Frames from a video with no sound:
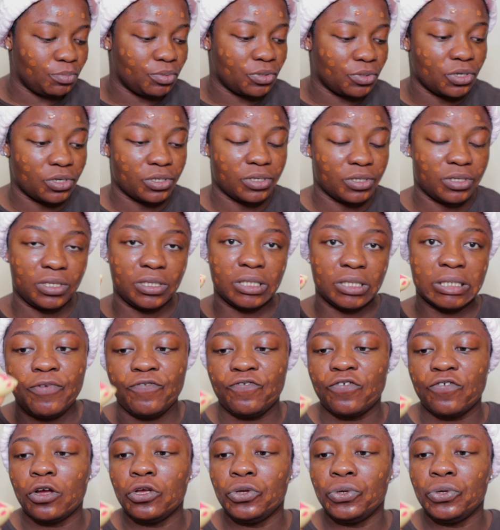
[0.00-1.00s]
because
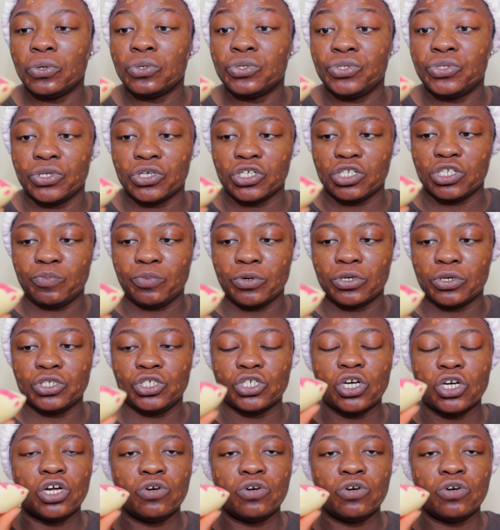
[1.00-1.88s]
before you use your sponge,